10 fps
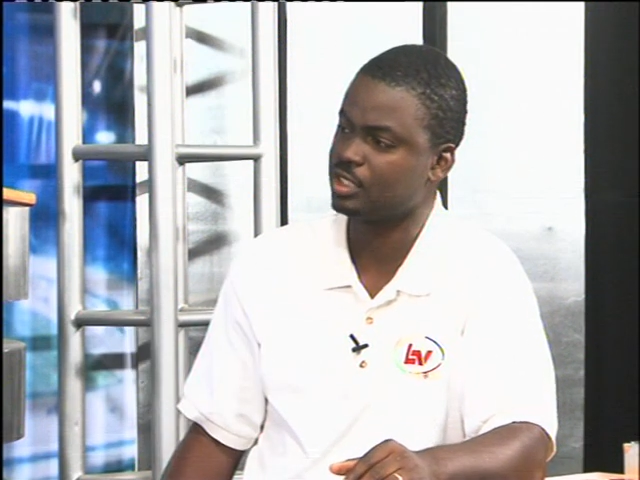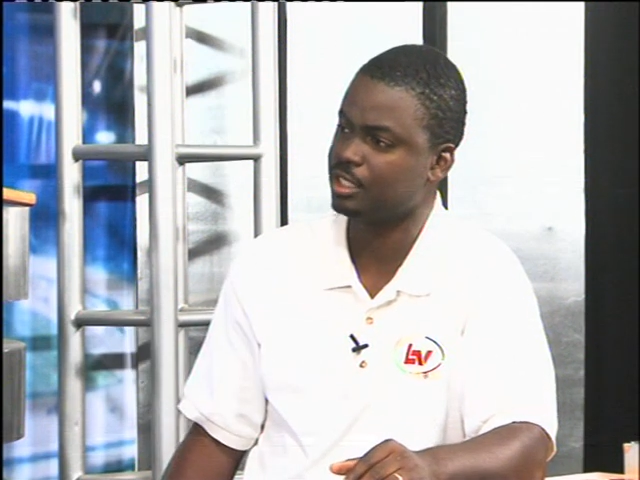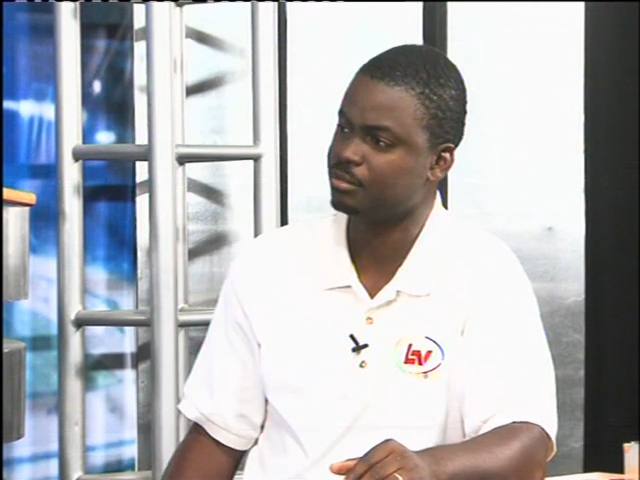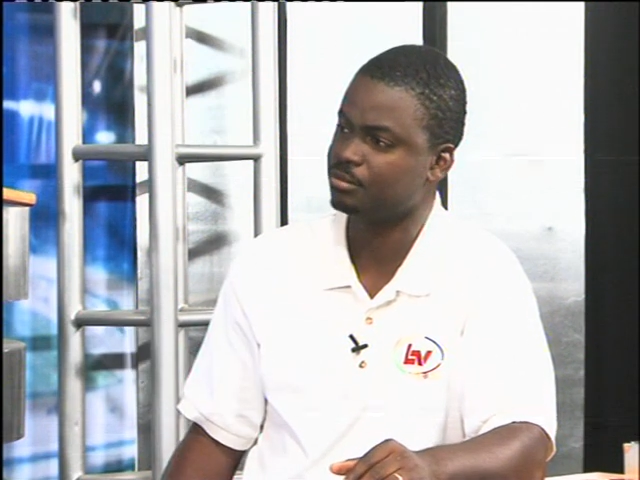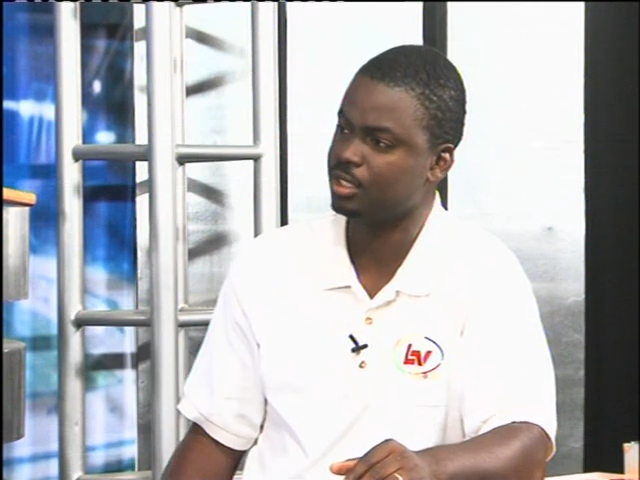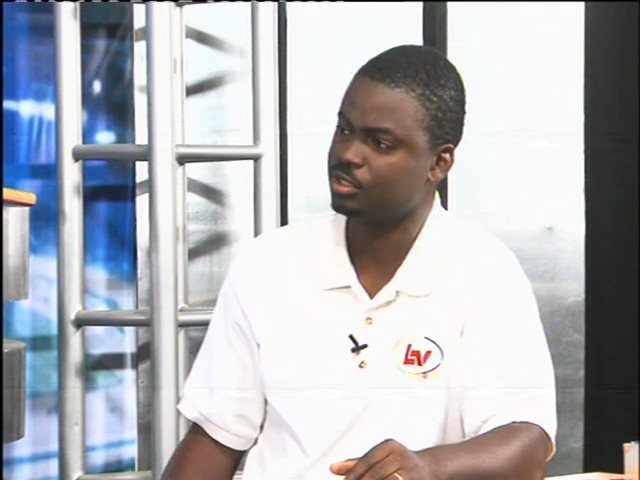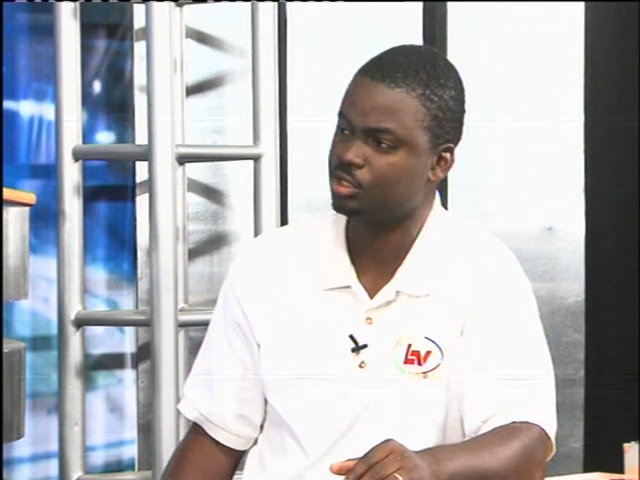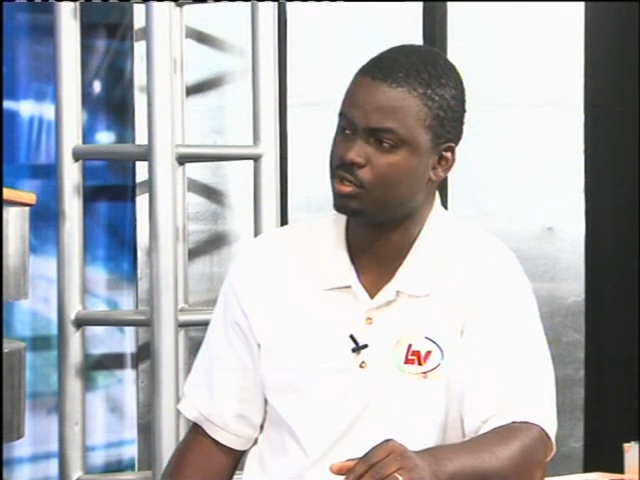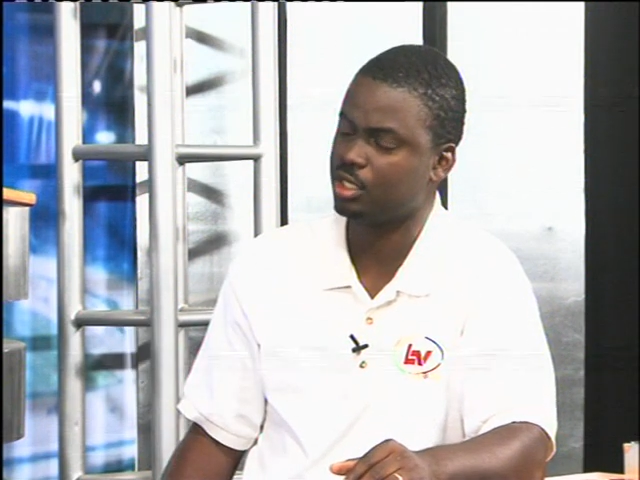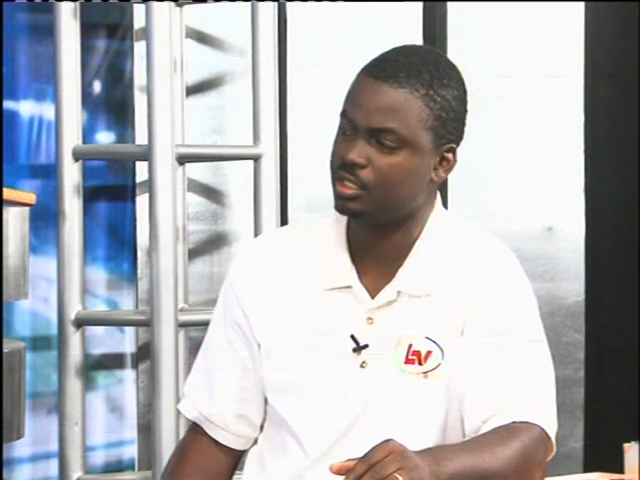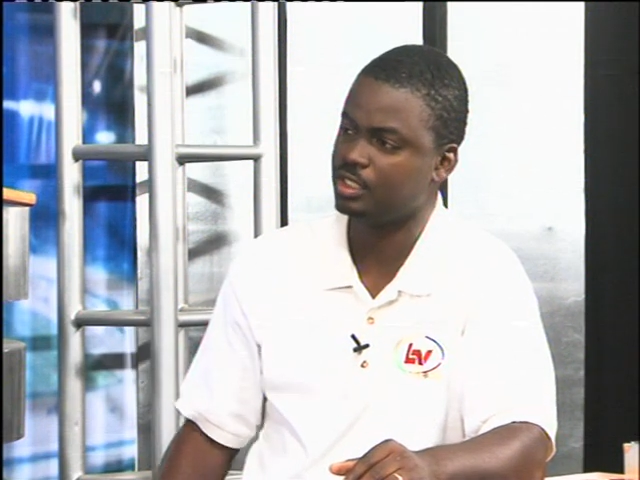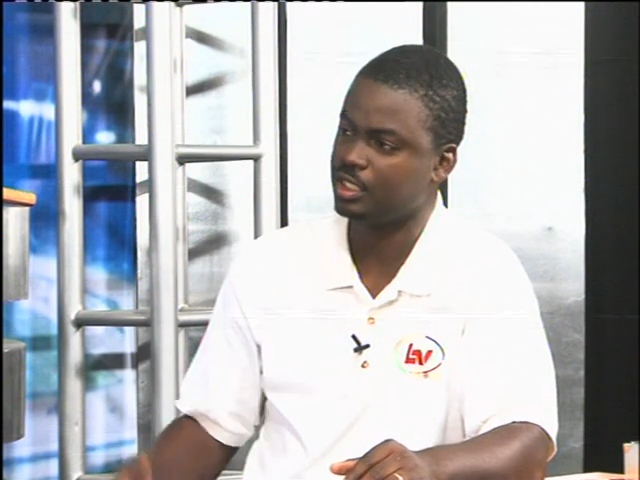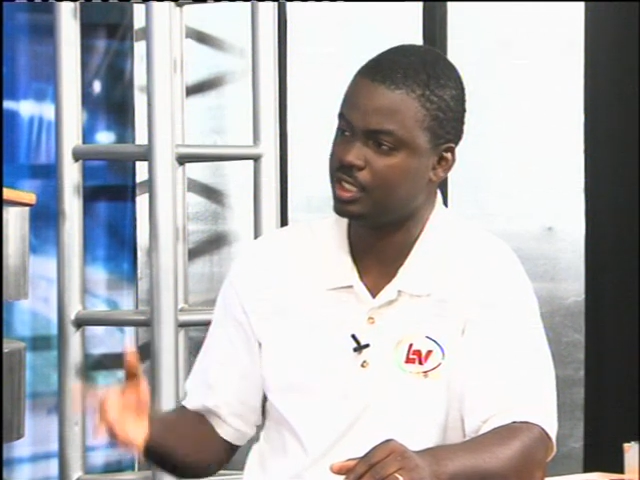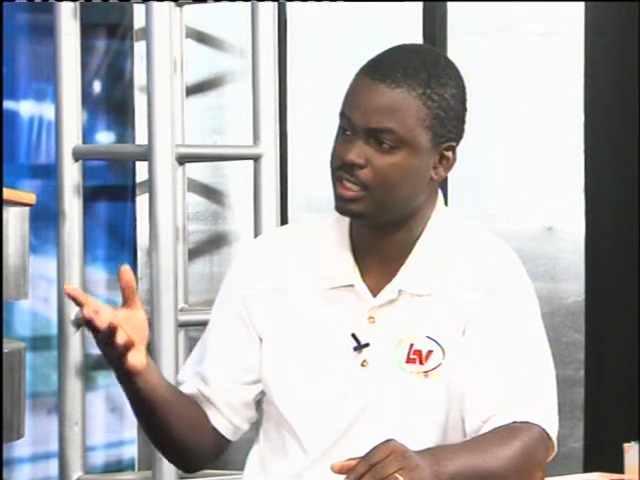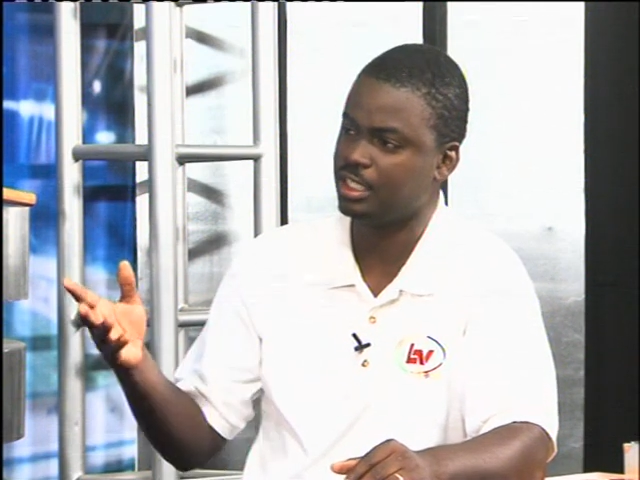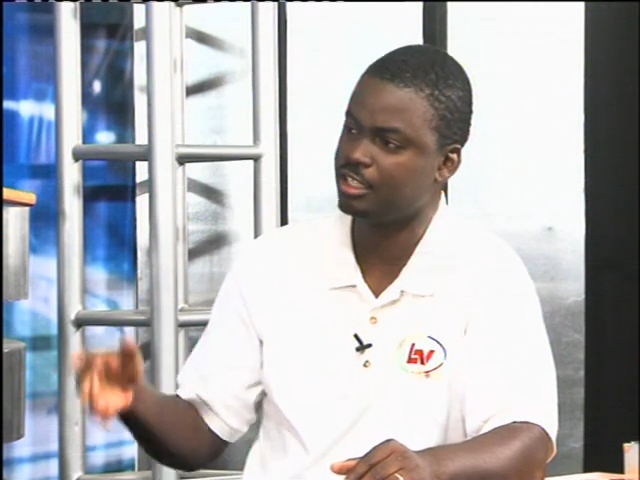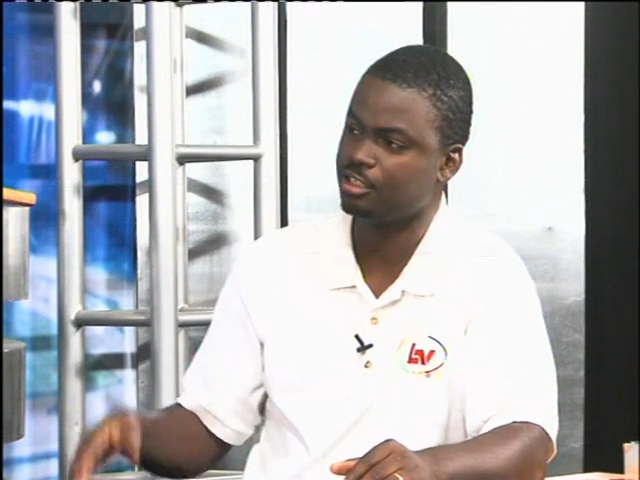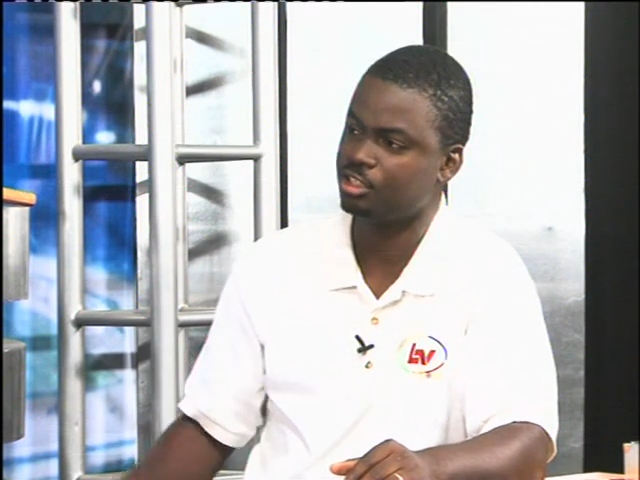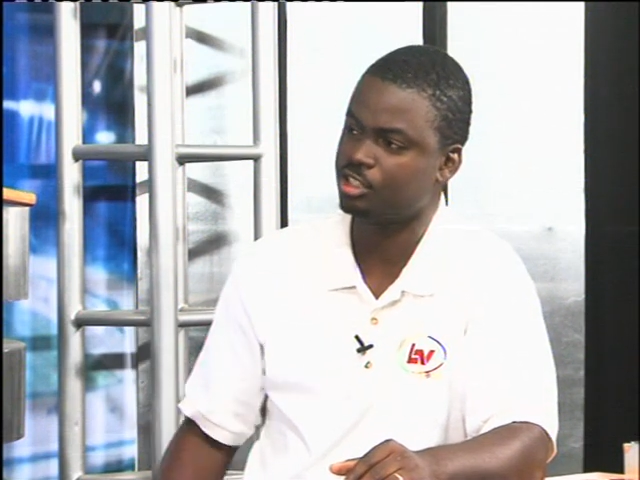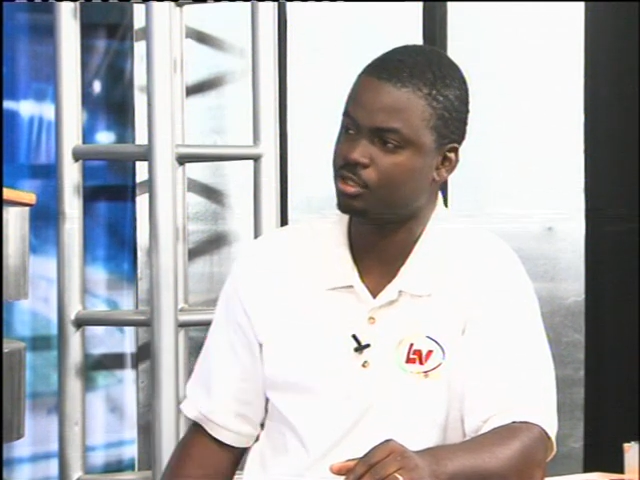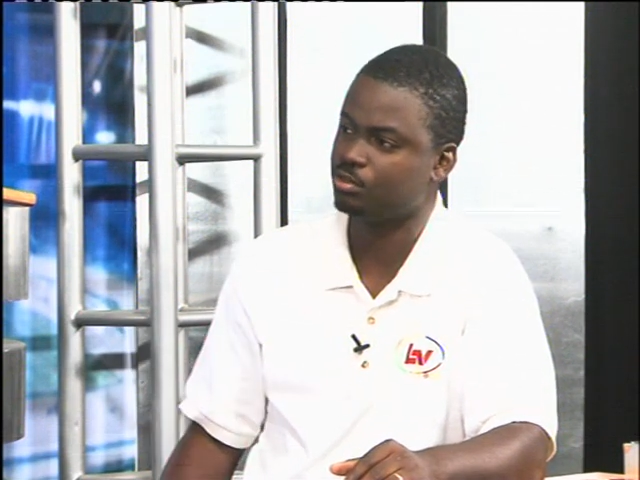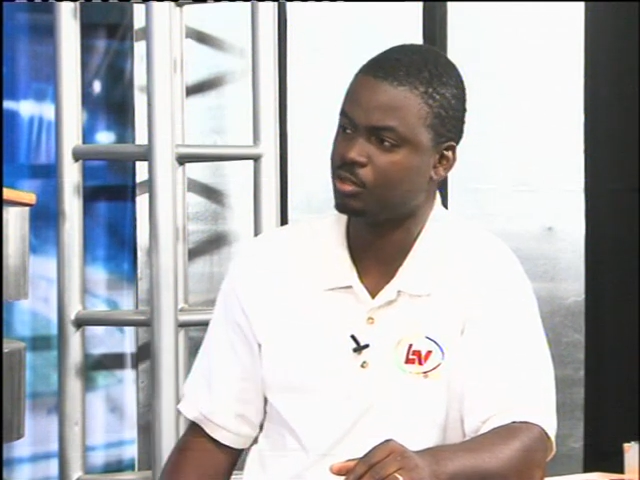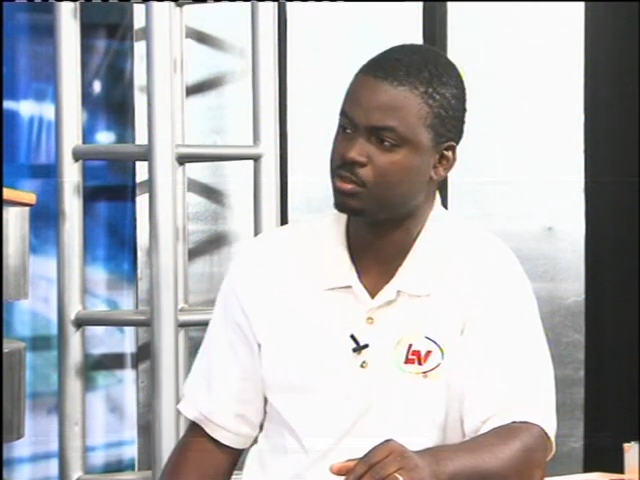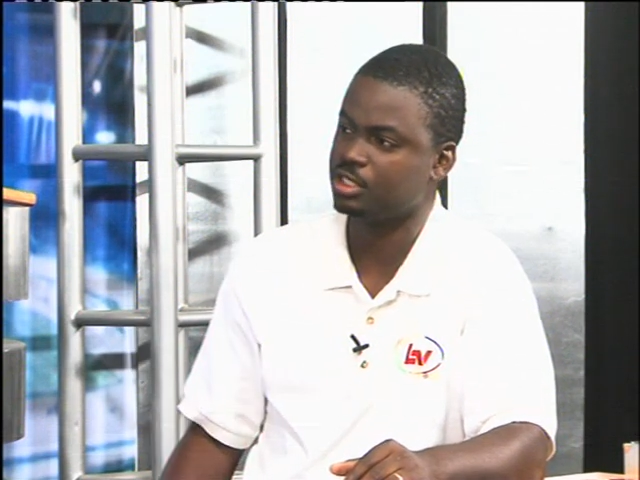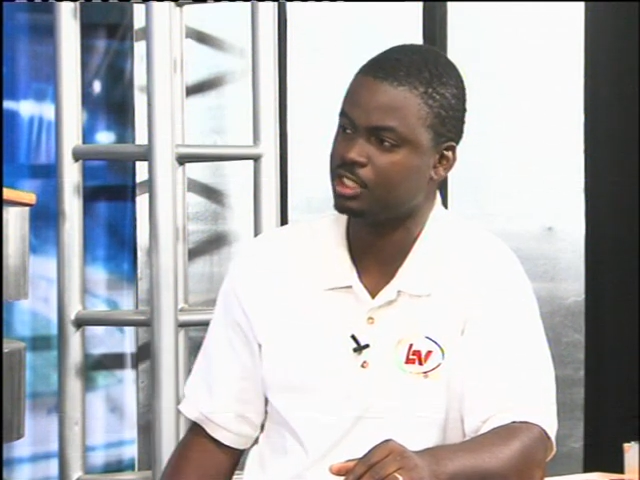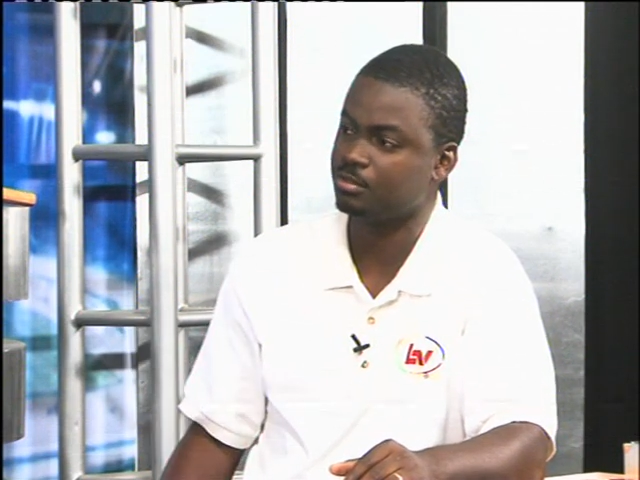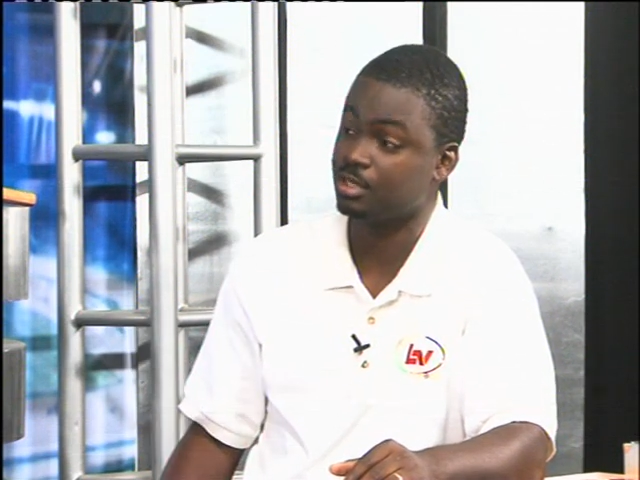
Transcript: the English rugby team?